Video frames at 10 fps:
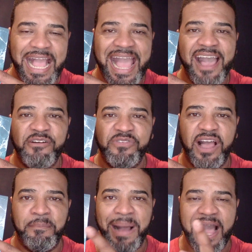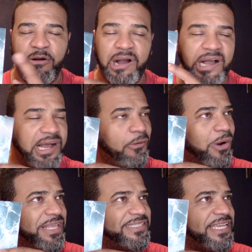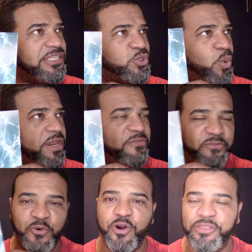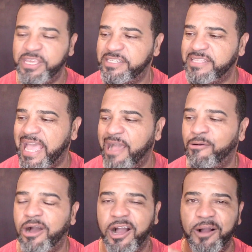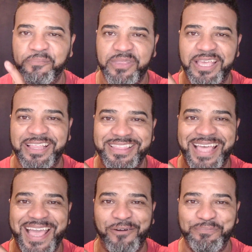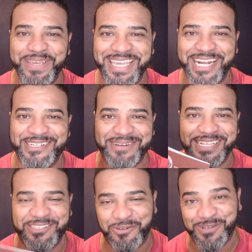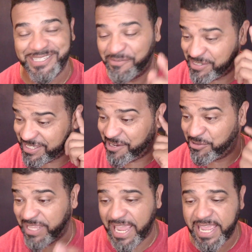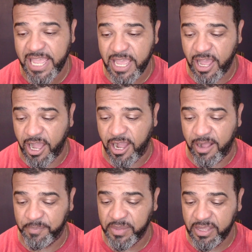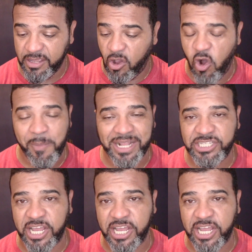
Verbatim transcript: I have about, I want to say 24 of these now. They help me get dressed almost every single day. All my